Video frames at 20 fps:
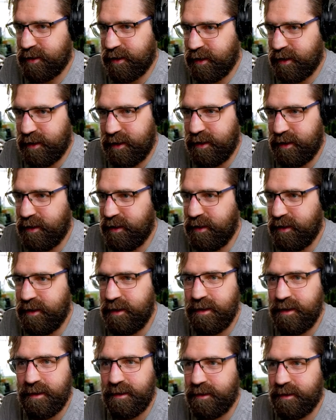
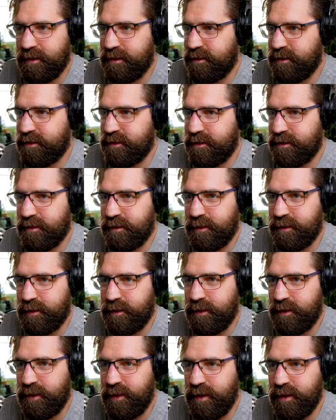Okay.
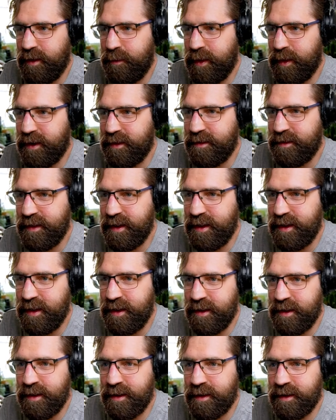We're in the big
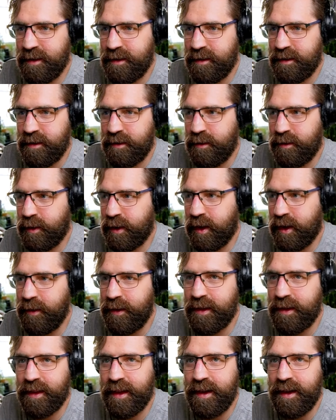city. We're
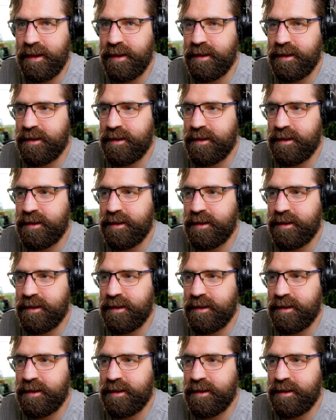going there.